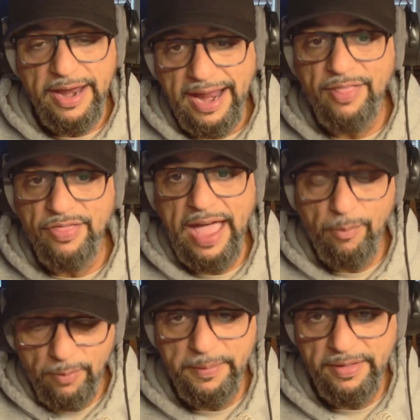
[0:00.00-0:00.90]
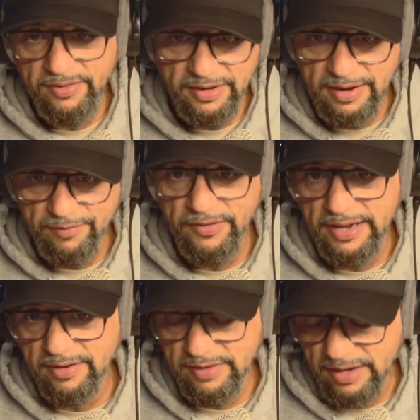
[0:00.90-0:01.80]
and that will be the
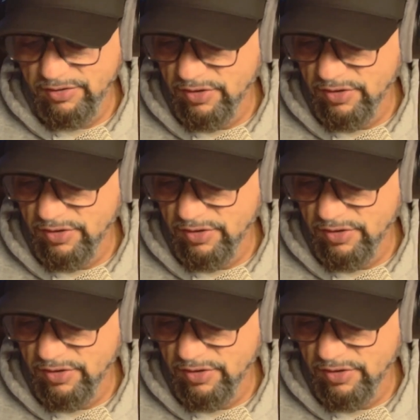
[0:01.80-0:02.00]
significance that you